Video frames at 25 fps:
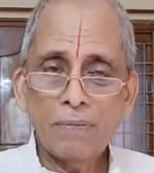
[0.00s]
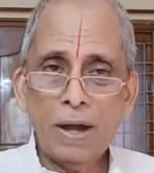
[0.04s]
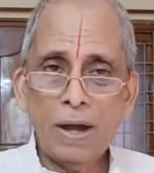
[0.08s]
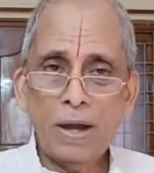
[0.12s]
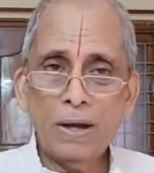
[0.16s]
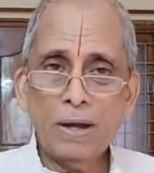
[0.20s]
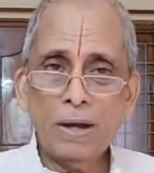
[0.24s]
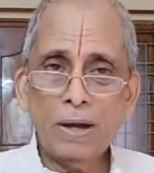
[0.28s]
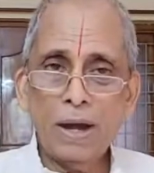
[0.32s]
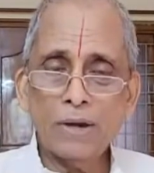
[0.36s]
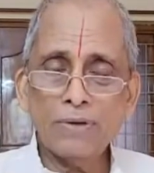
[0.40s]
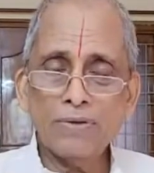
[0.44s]

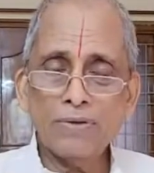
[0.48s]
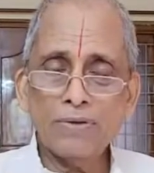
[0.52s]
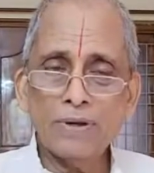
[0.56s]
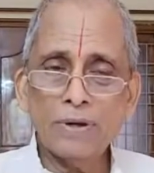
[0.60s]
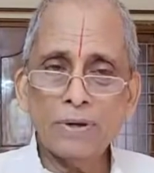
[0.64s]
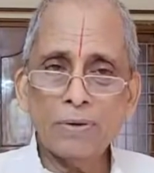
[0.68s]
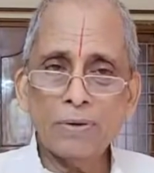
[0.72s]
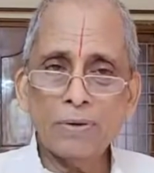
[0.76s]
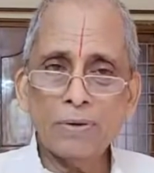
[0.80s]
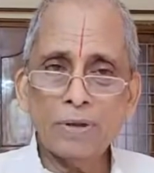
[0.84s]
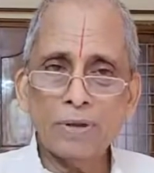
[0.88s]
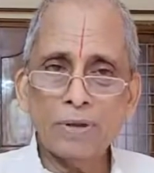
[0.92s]
gets
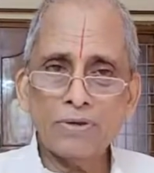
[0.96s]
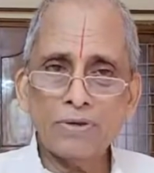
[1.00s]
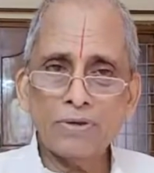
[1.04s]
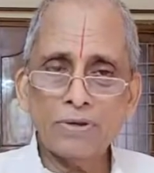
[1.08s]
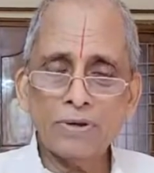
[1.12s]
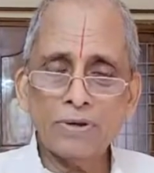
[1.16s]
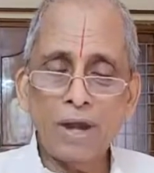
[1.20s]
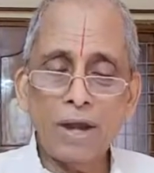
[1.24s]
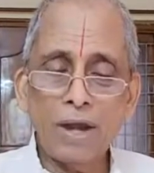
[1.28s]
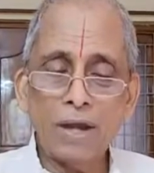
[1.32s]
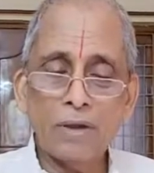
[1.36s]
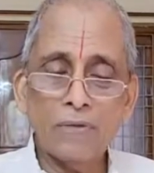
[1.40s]
into this
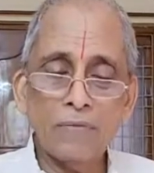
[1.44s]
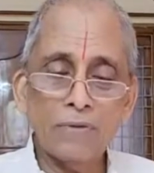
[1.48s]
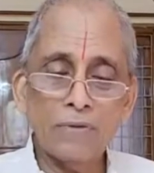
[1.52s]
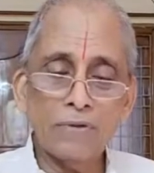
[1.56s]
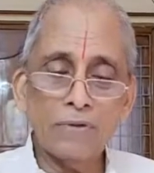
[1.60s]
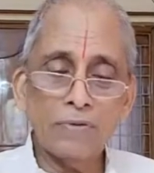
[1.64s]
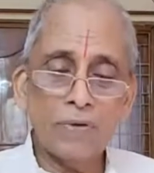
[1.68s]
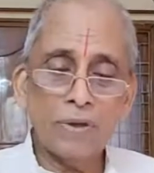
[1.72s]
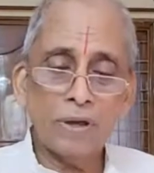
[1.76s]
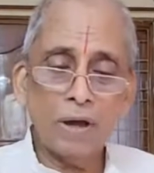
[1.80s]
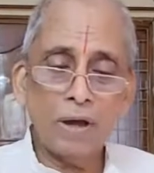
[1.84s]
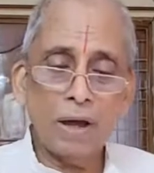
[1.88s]
state
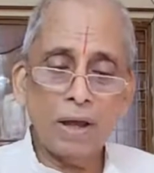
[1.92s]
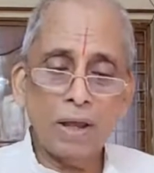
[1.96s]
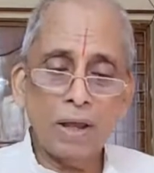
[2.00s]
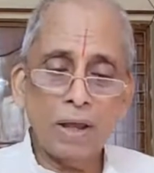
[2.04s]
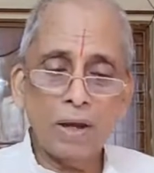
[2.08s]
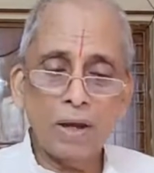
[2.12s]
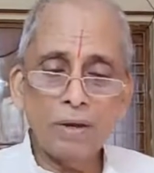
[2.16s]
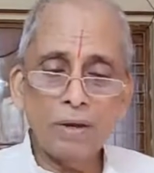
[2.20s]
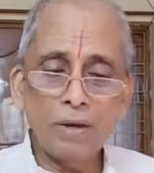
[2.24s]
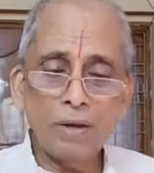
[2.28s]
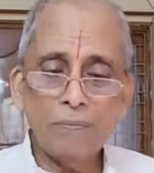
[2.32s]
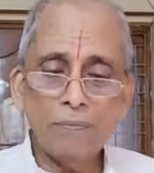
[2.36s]
which we
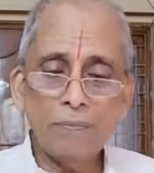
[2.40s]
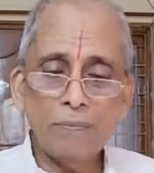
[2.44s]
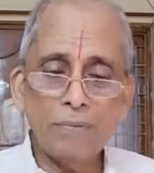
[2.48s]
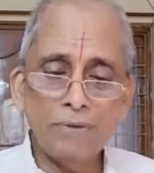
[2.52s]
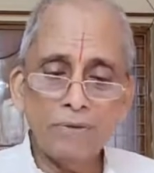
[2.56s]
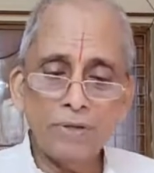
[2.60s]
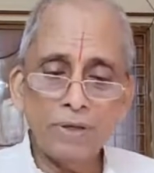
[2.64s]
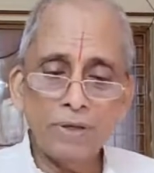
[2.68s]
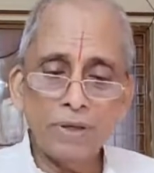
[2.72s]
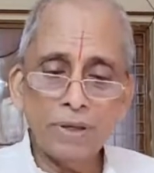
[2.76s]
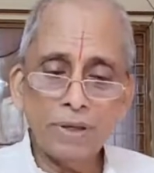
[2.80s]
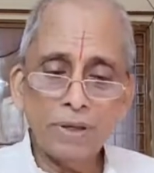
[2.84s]
call
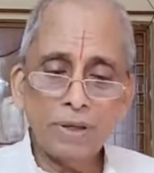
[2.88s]
busy.